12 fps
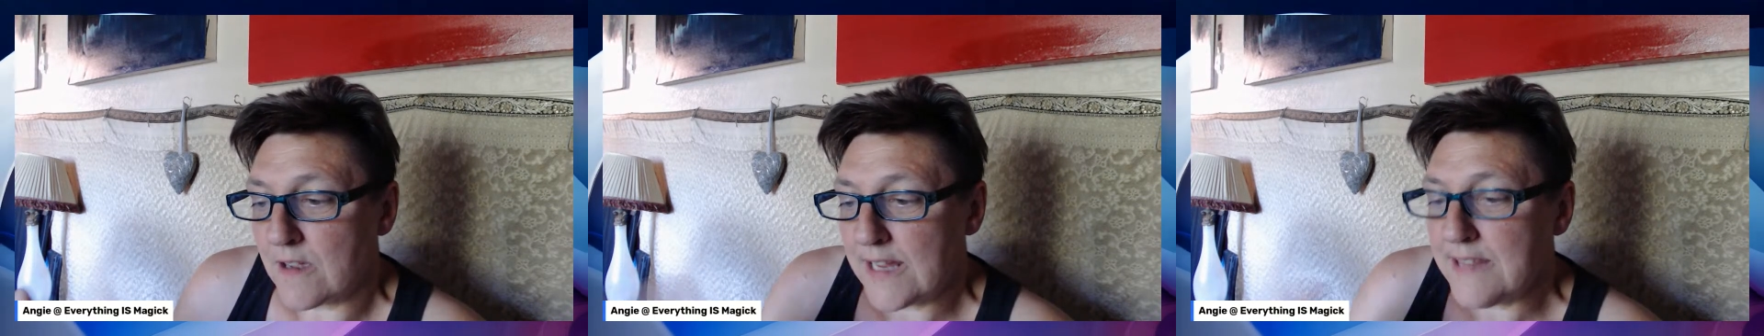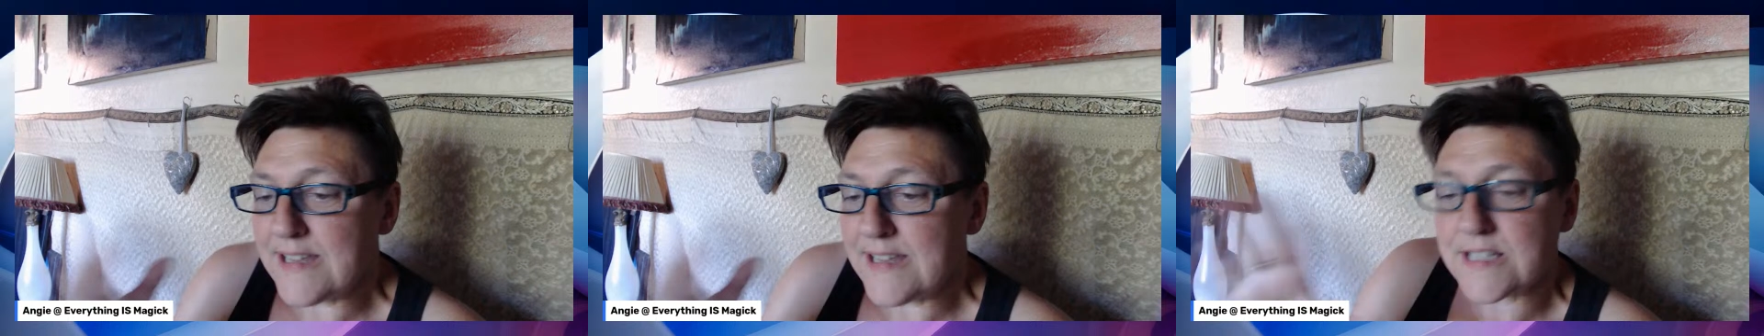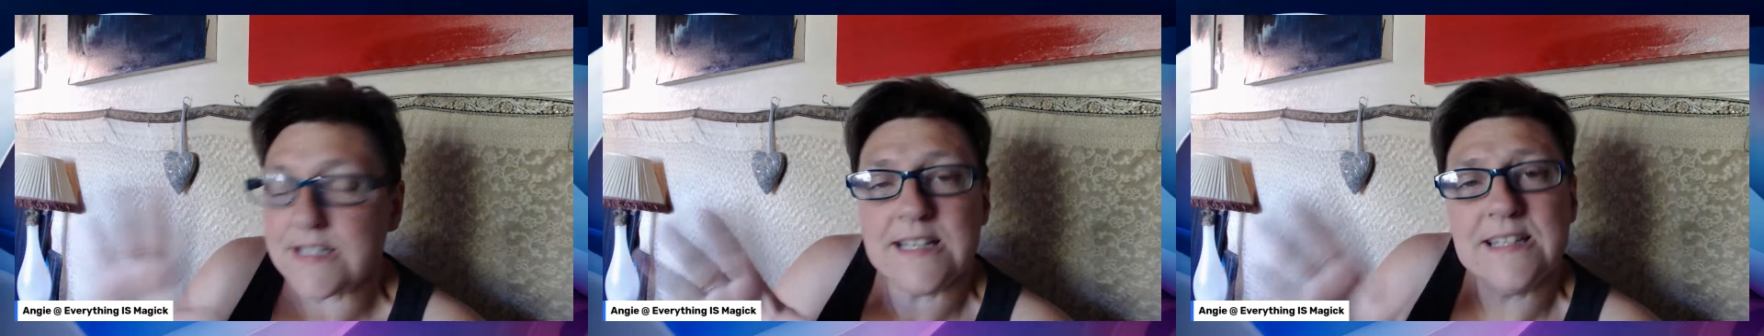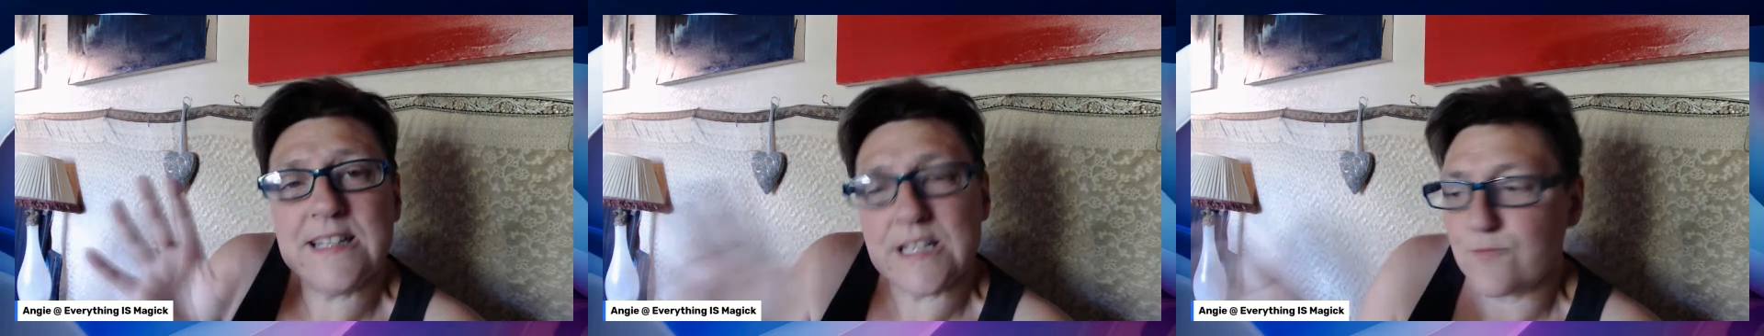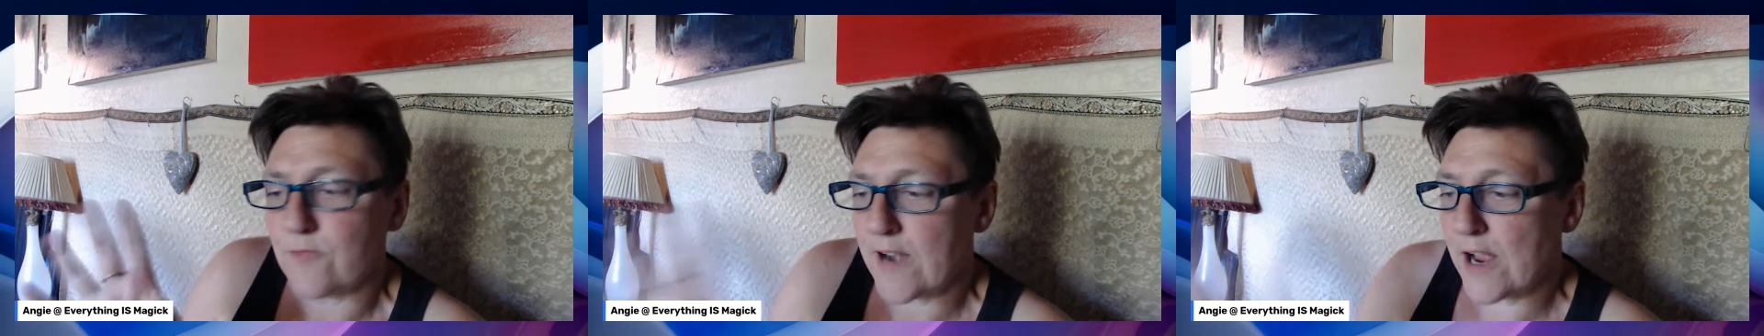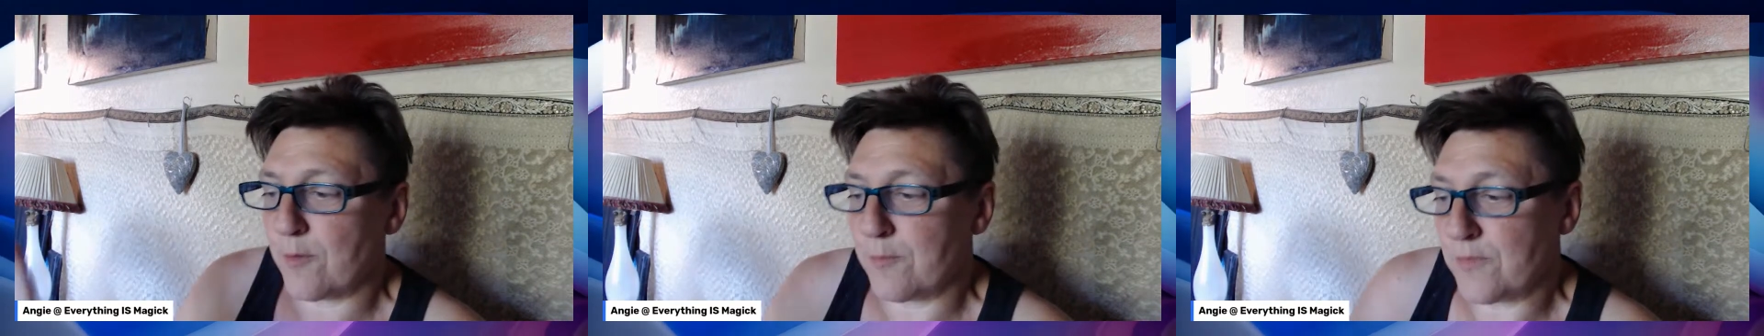in this
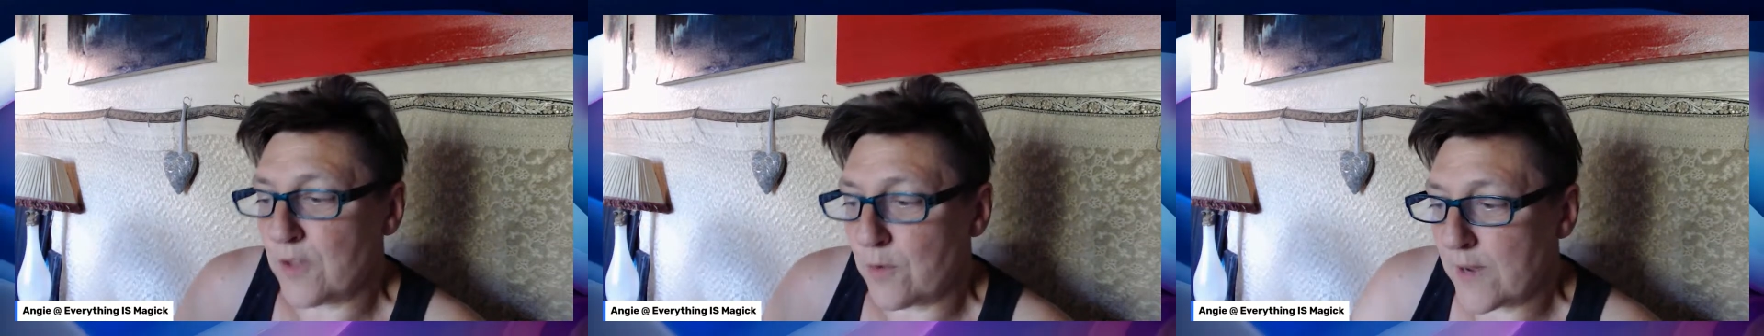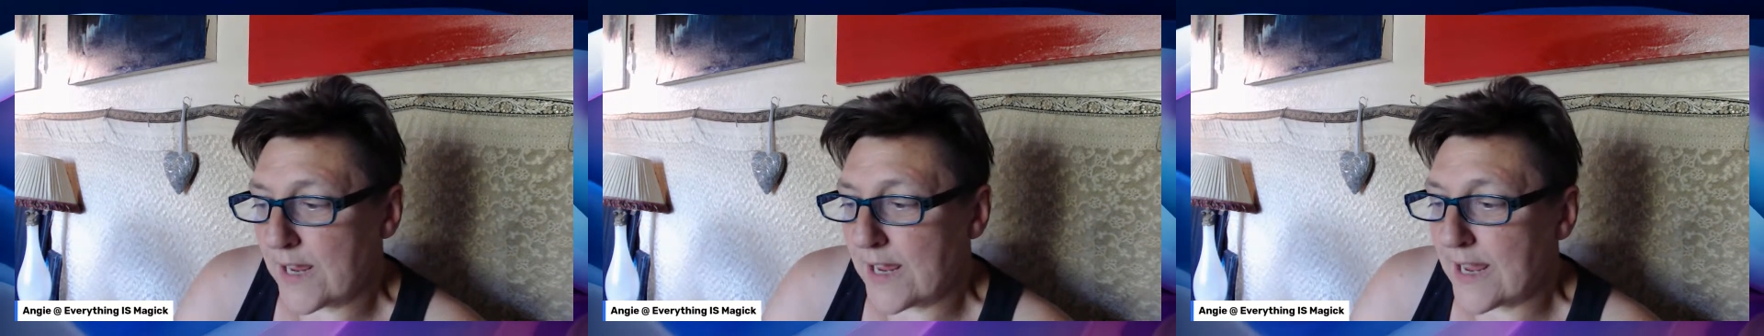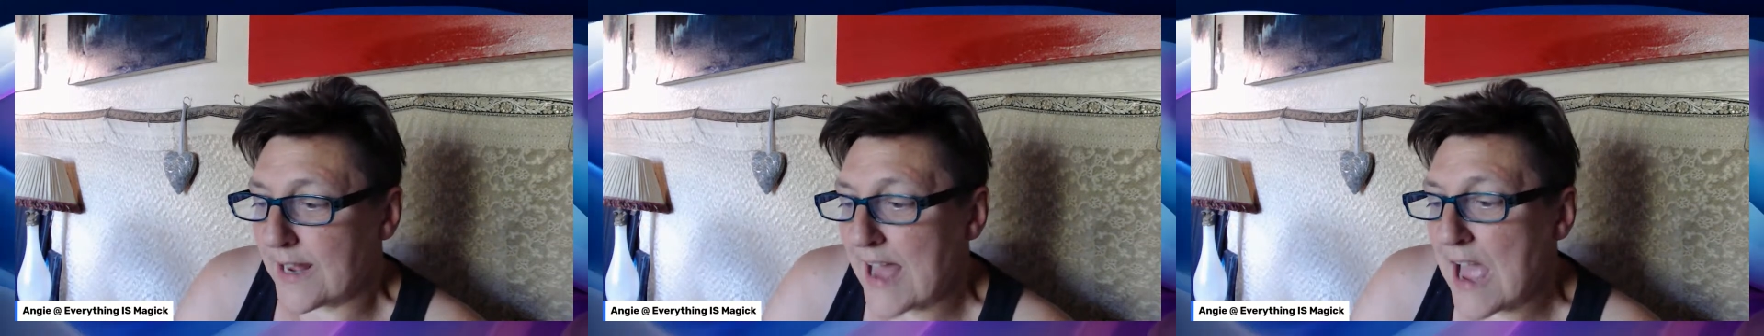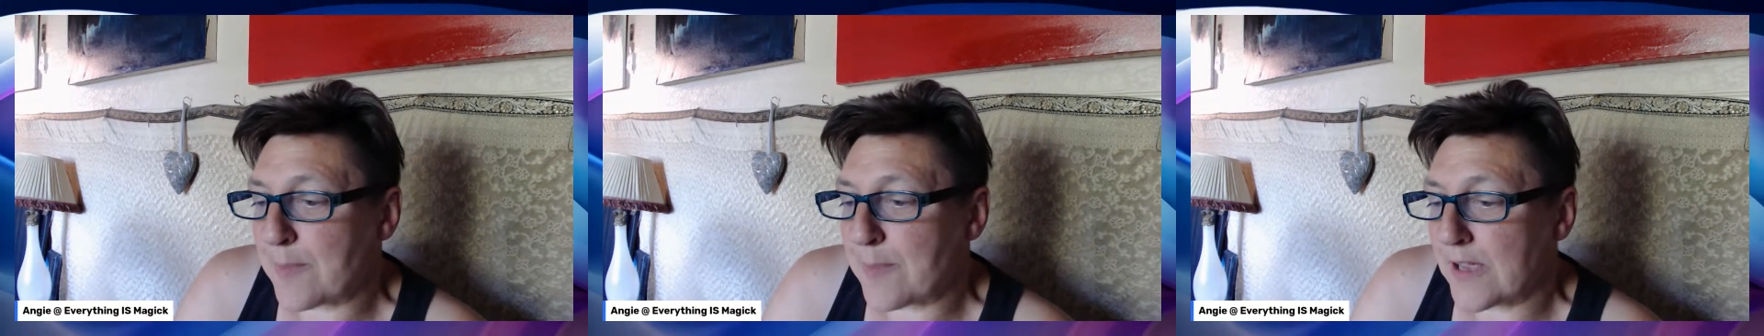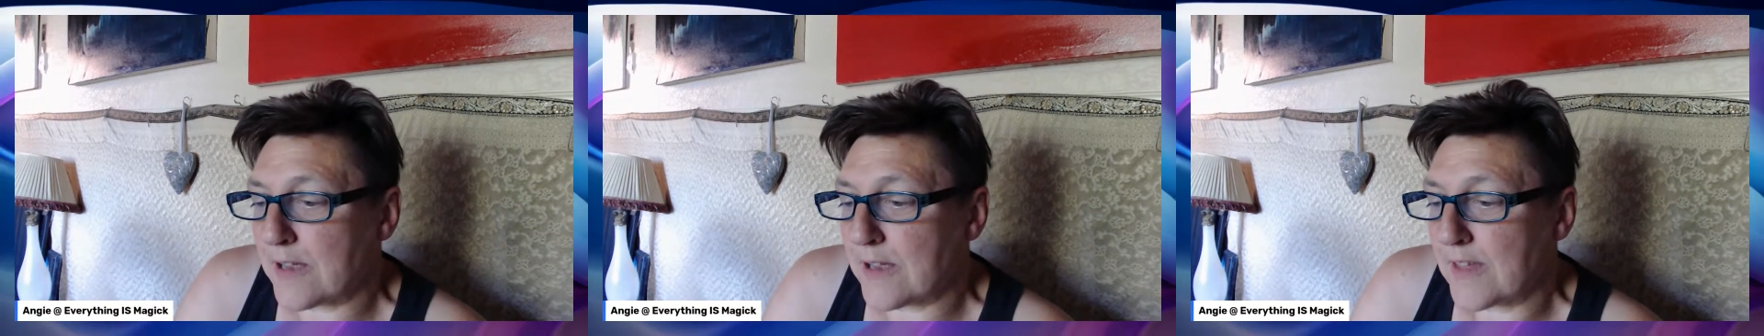realm that we inhabit,